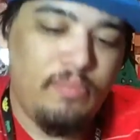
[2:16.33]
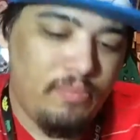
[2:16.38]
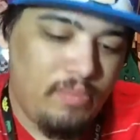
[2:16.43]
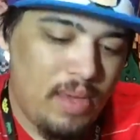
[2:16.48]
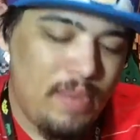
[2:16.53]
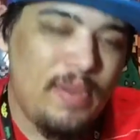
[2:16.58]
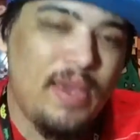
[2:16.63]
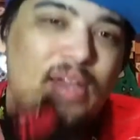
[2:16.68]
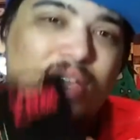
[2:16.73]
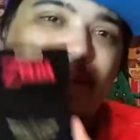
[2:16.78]

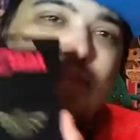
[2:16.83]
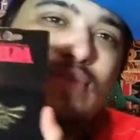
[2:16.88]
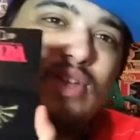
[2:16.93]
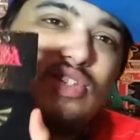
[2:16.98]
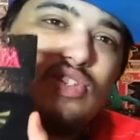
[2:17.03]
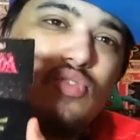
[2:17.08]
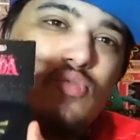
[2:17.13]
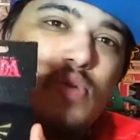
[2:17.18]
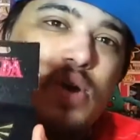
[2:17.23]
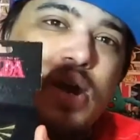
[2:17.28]
Maybe I'll give
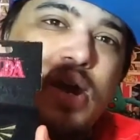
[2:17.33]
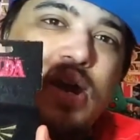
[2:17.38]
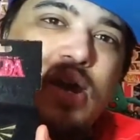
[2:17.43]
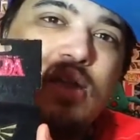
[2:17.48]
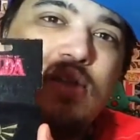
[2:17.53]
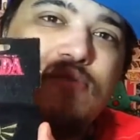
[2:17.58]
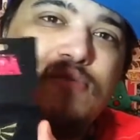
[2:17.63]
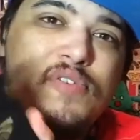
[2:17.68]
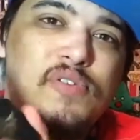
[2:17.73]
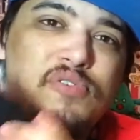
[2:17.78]
this away
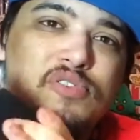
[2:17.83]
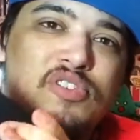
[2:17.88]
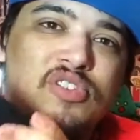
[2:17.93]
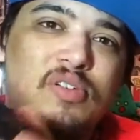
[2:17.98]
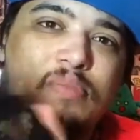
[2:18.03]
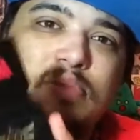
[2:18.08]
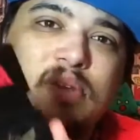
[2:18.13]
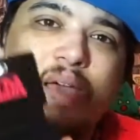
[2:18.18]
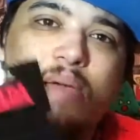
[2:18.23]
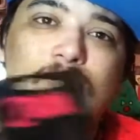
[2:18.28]
in the future
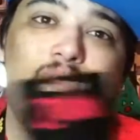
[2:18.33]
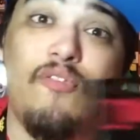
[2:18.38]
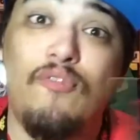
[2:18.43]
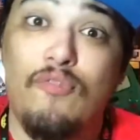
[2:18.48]
sometime for